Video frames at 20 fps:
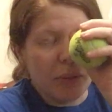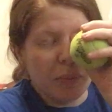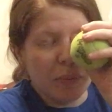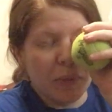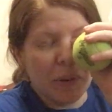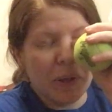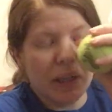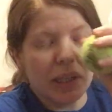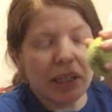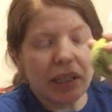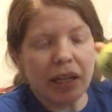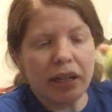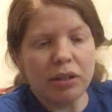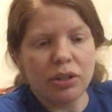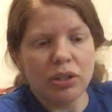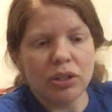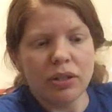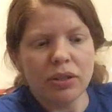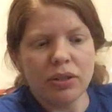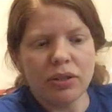But again,
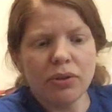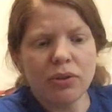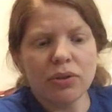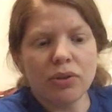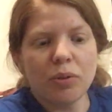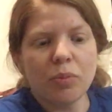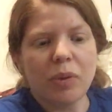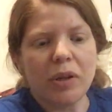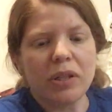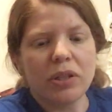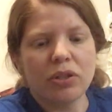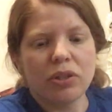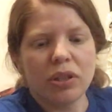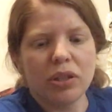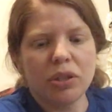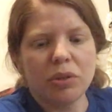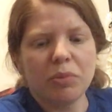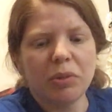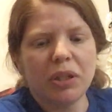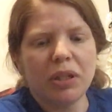just use your best
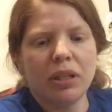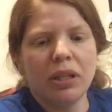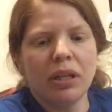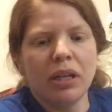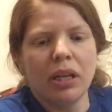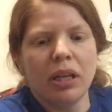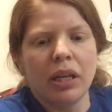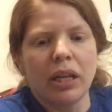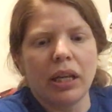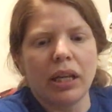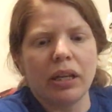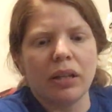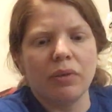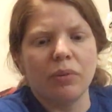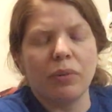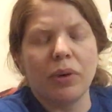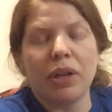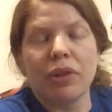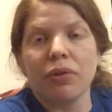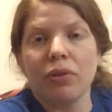judgment in
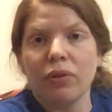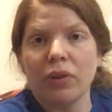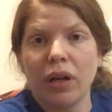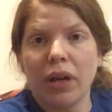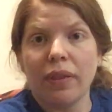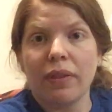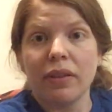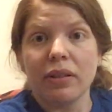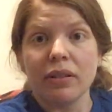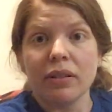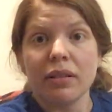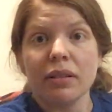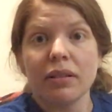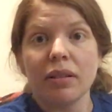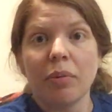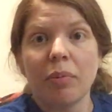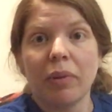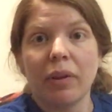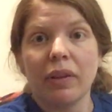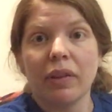whether or not this is
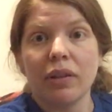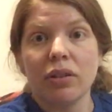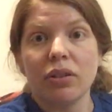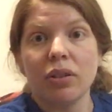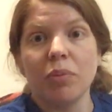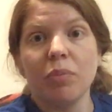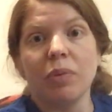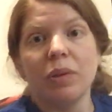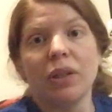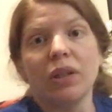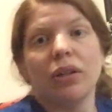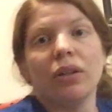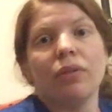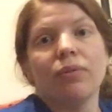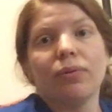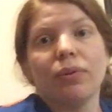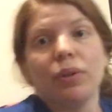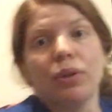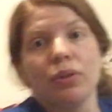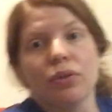something that should be good
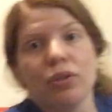for you